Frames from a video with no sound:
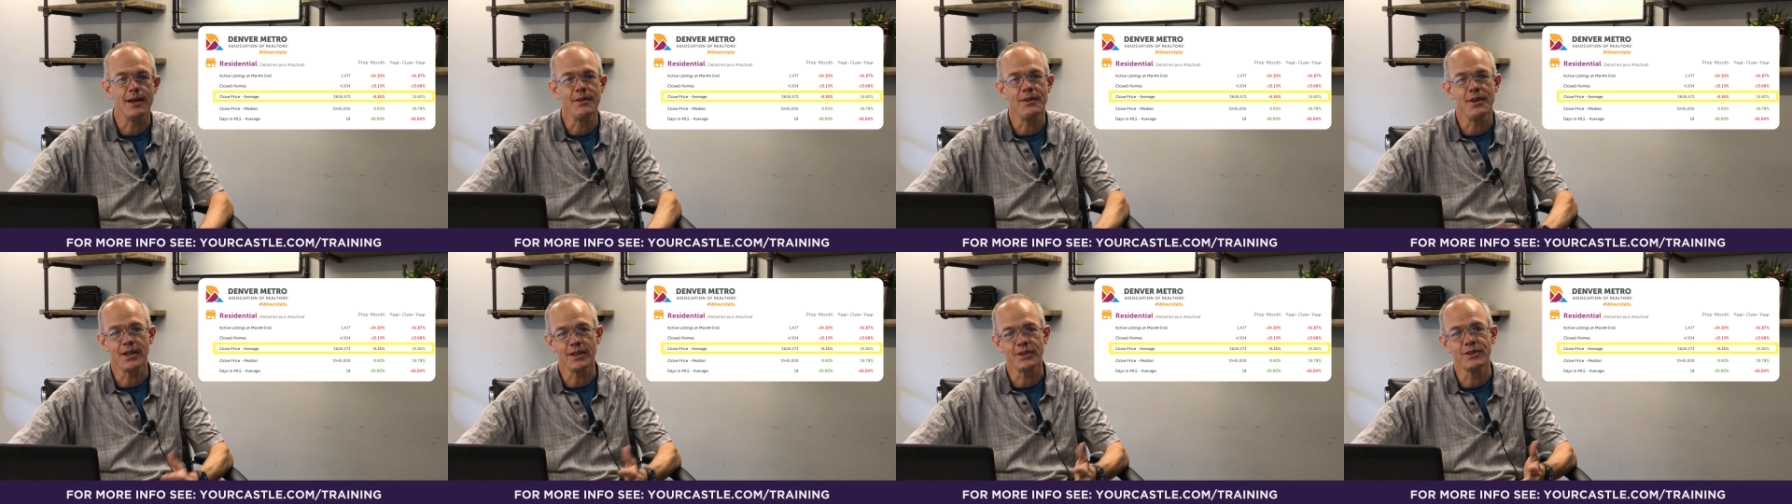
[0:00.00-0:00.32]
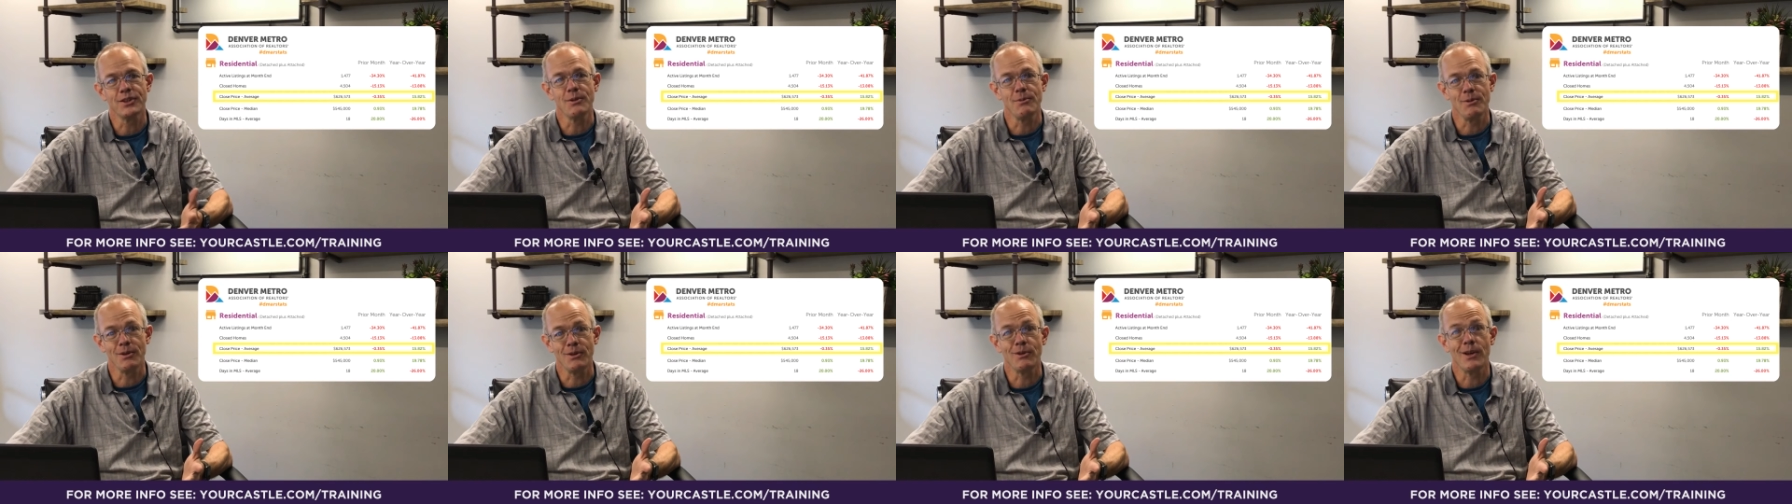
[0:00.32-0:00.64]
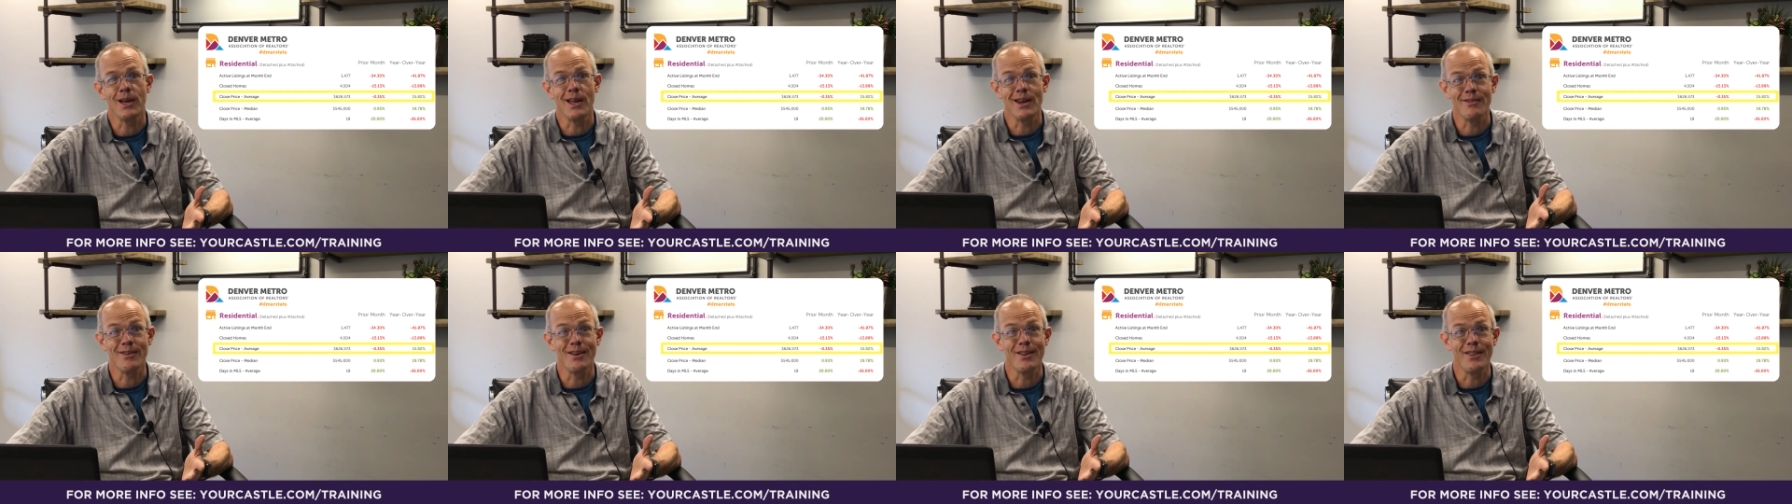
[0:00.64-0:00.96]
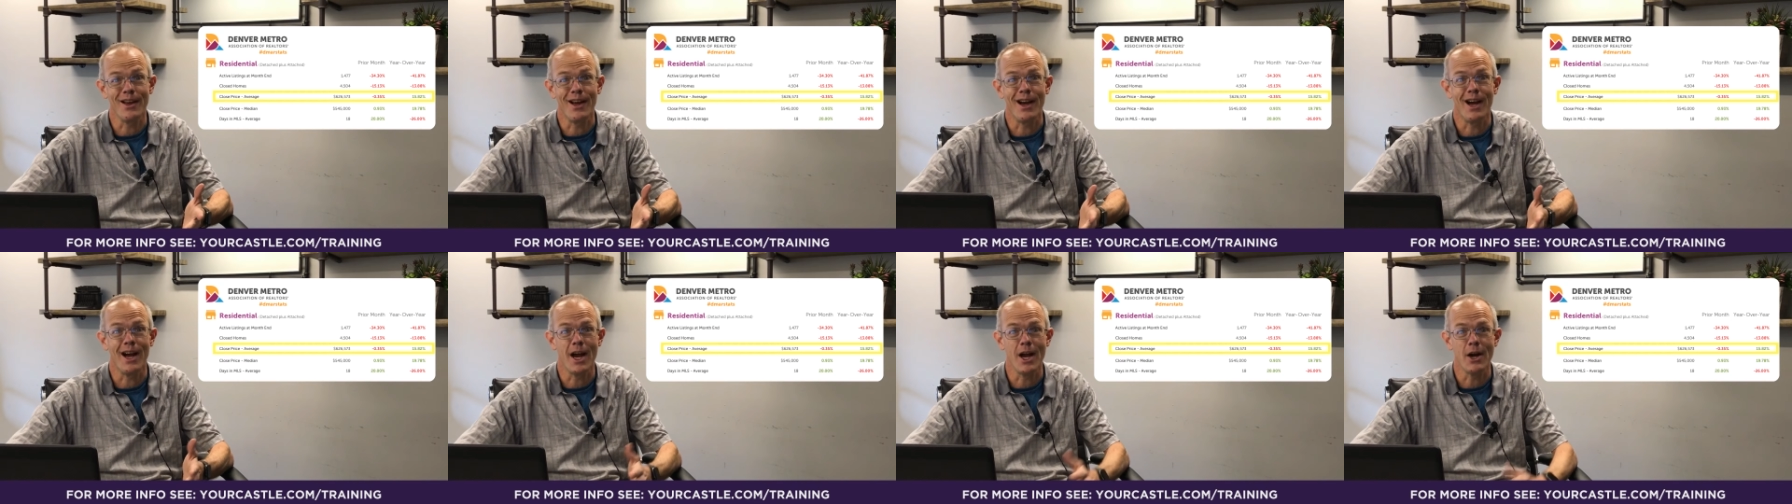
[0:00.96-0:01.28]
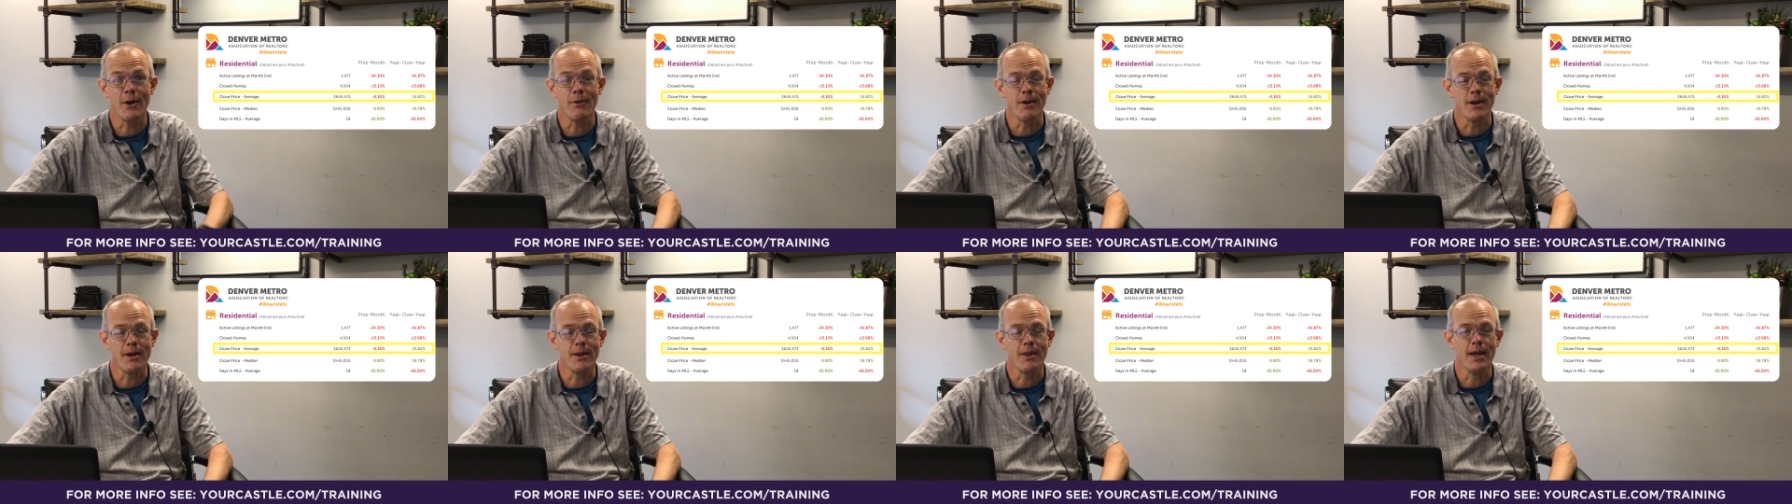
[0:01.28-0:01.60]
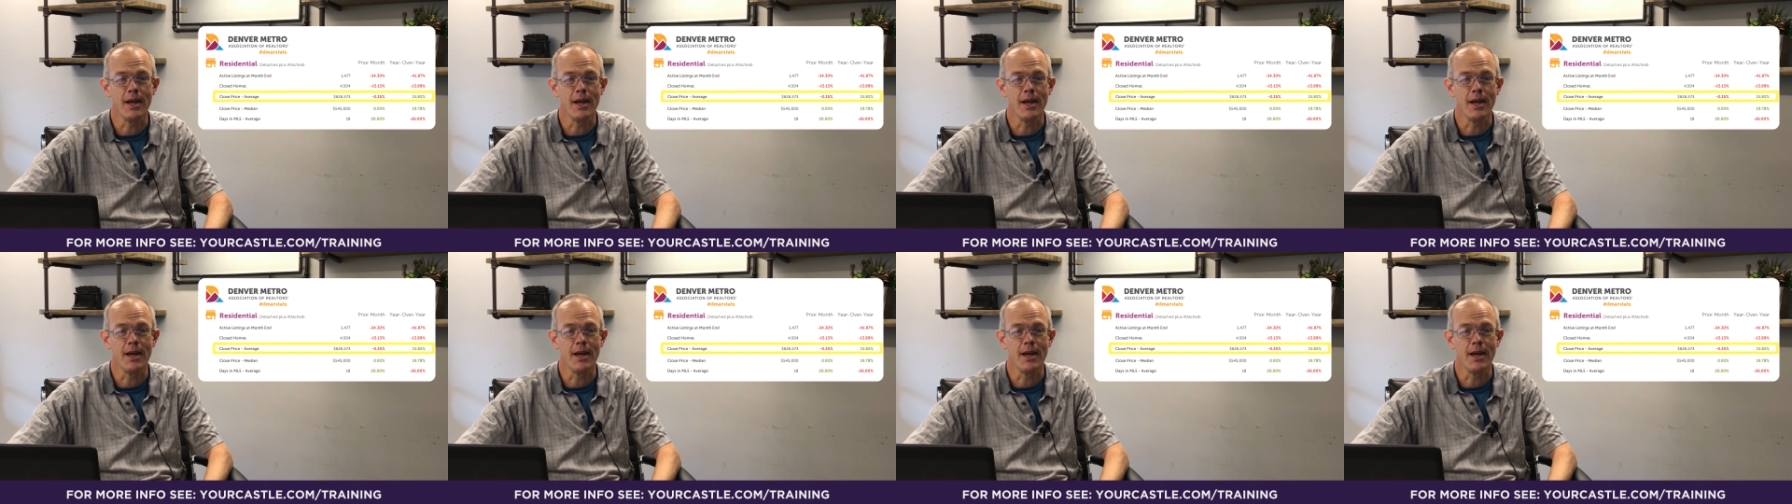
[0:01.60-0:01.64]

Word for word: I think it's going to be kind of on the higher end